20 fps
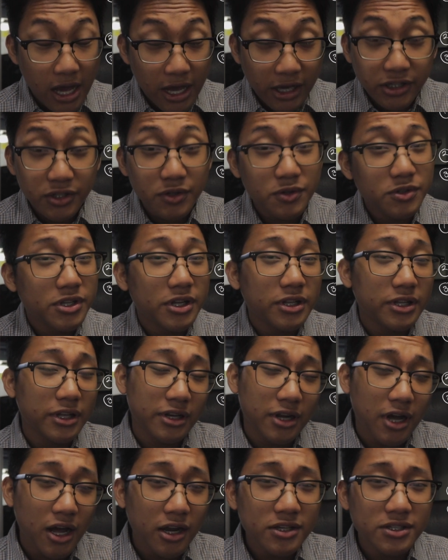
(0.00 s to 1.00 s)
I used it
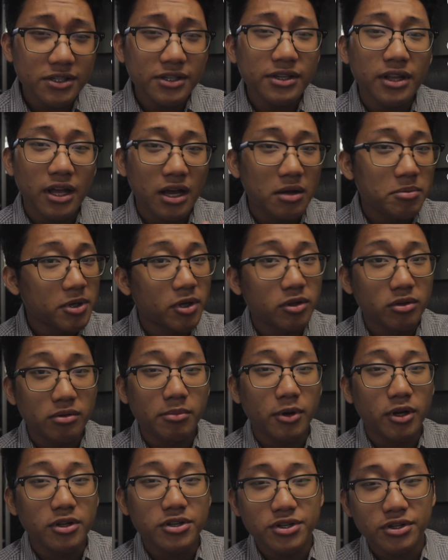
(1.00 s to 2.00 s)
and honestly it helped out a
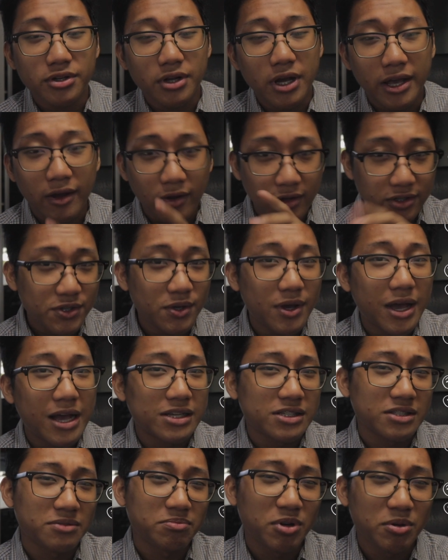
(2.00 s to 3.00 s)
bunch. I also
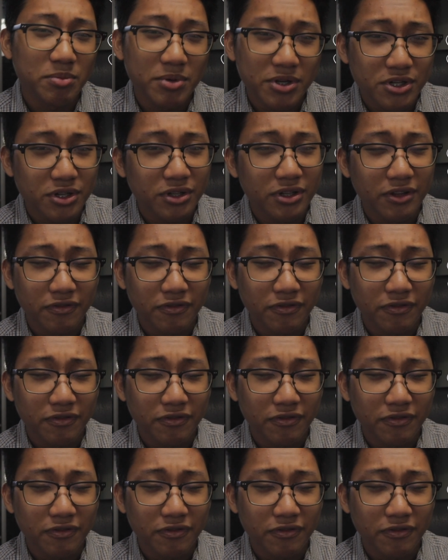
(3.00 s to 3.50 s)
asked permission